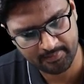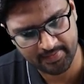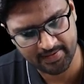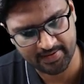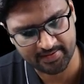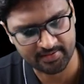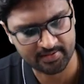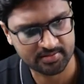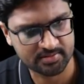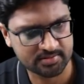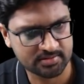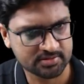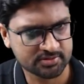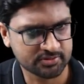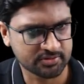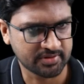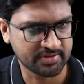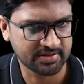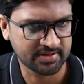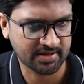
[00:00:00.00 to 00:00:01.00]
parent.
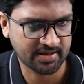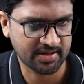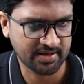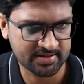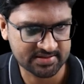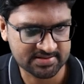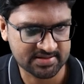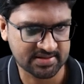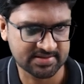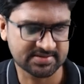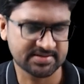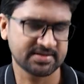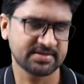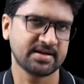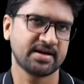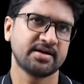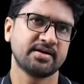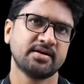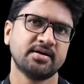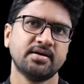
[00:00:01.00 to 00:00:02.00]
So in the case, let's say
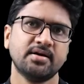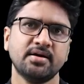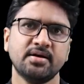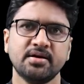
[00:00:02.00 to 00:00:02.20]
that